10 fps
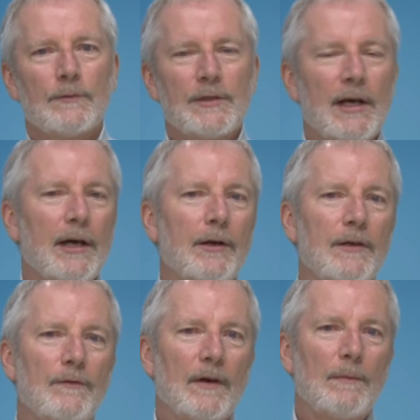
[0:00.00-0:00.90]

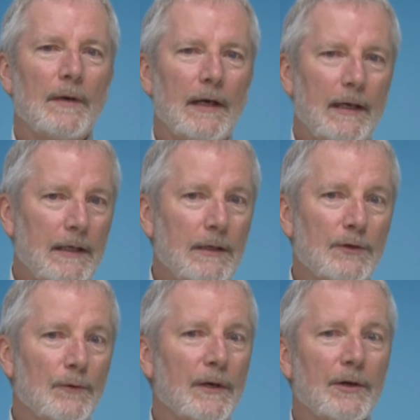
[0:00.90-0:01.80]
retiring from a
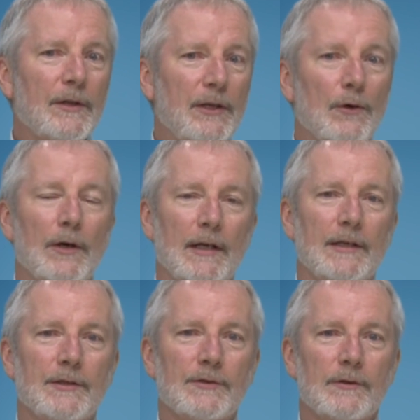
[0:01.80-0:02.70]
career in the oil
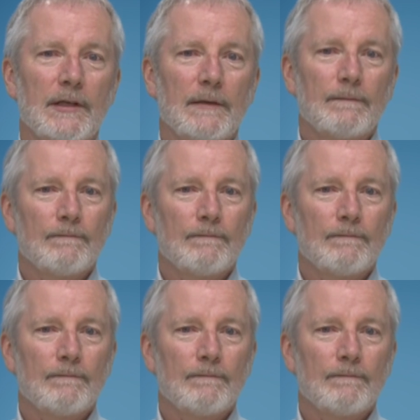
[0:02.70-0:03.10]
industry.